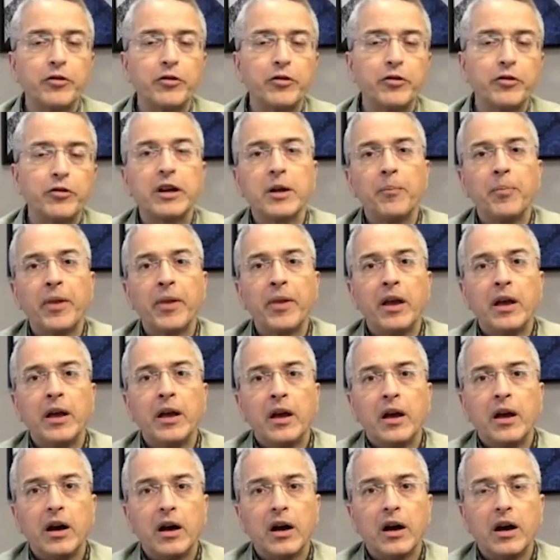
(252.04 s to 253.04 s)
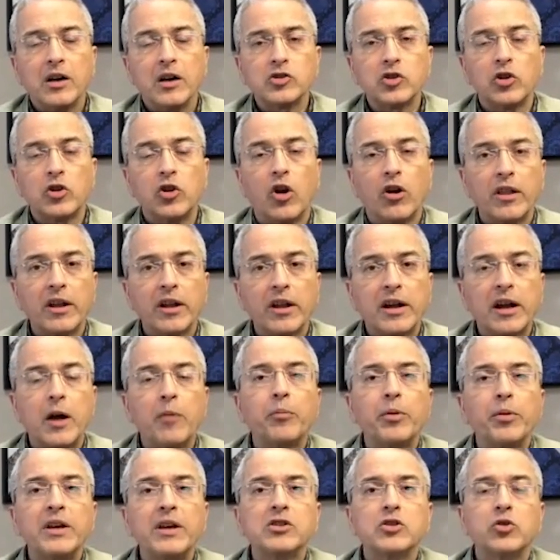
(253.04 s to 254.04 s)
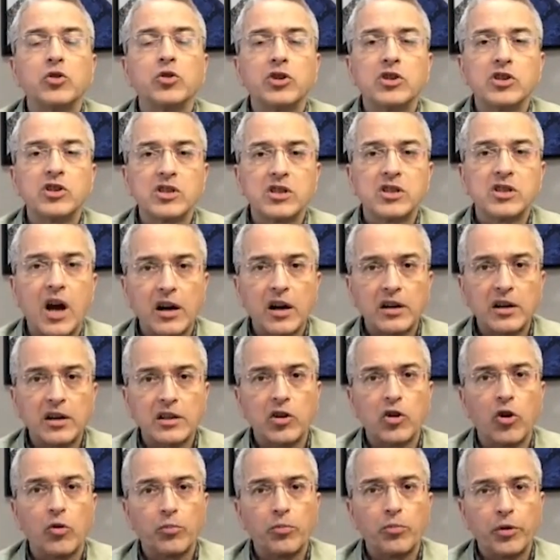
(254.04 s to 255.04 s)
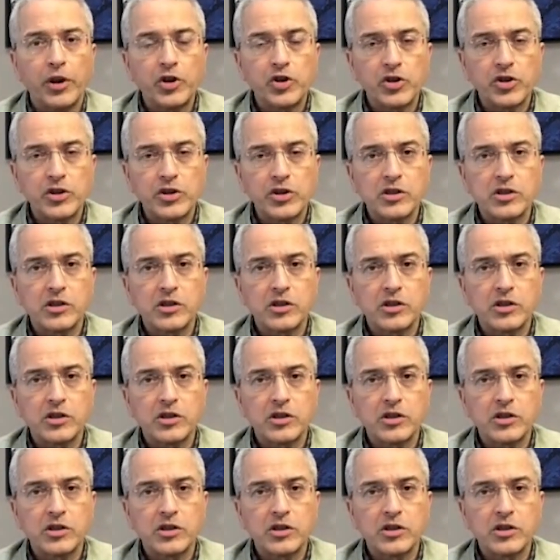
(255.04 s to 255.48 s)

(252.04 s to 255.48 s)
So a lot of the companies could start their operations